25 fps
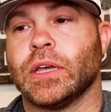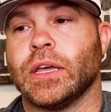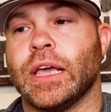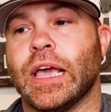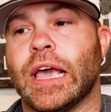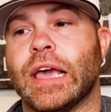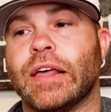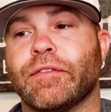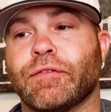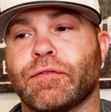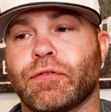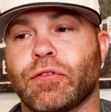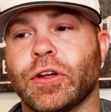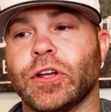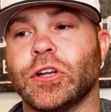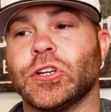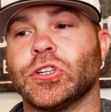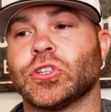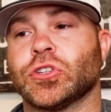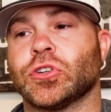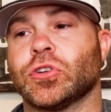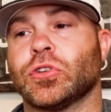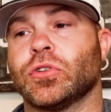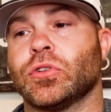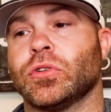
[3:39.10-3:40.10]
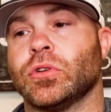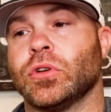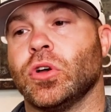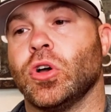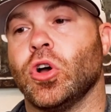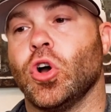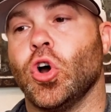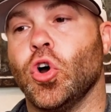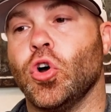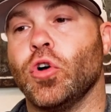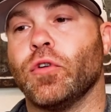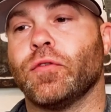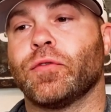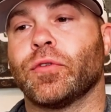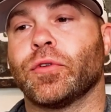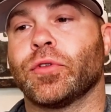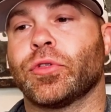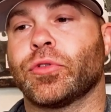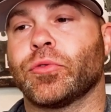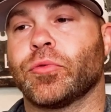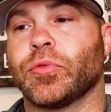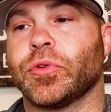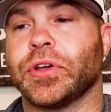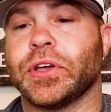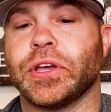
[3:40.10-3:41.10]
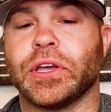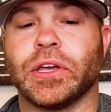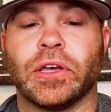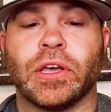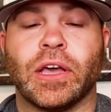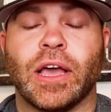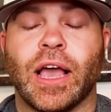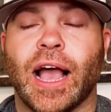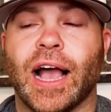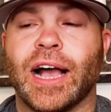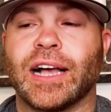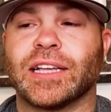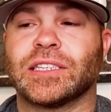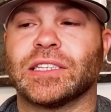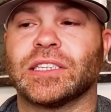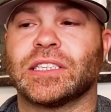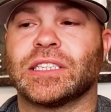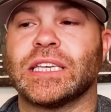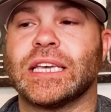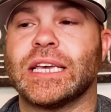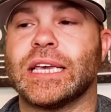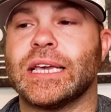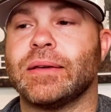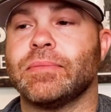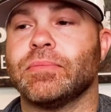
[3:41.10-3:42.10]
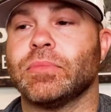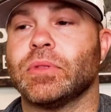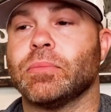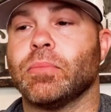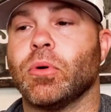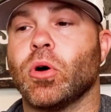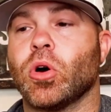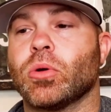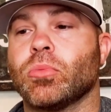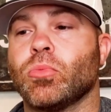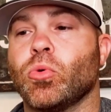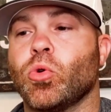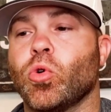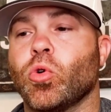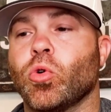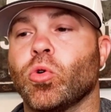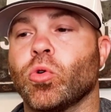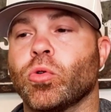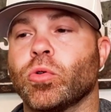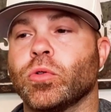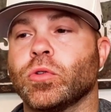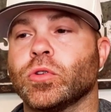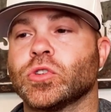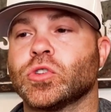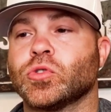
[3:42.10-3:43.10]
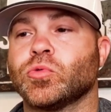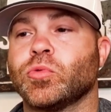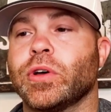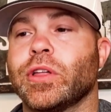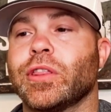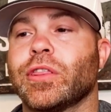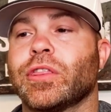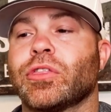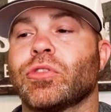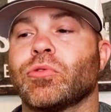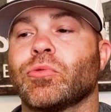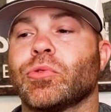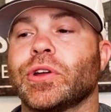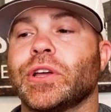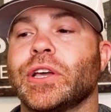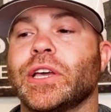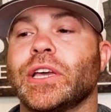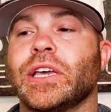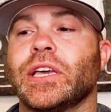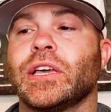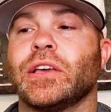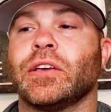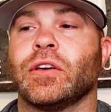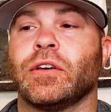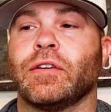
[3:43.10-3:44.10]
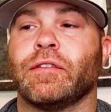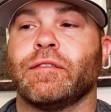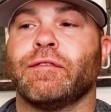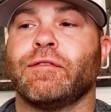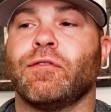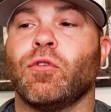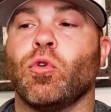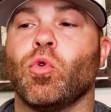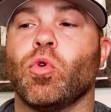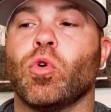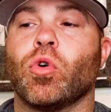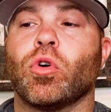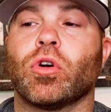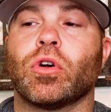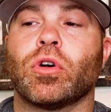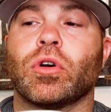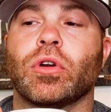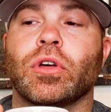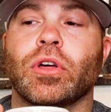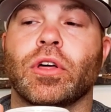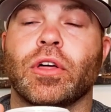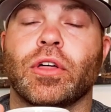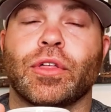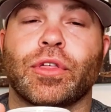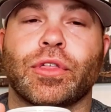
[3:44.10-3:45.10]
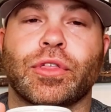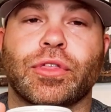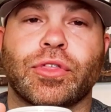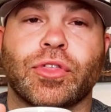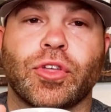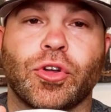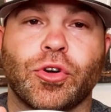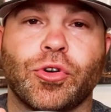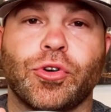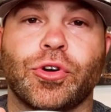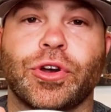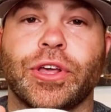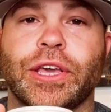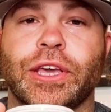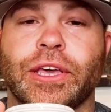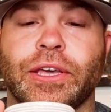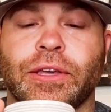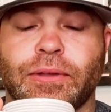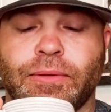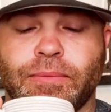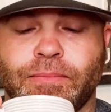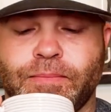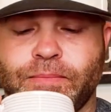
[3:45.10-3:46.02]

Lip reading: And Frazier 0 for 3. As a team, the Baltimore Orioles went 3-for-30.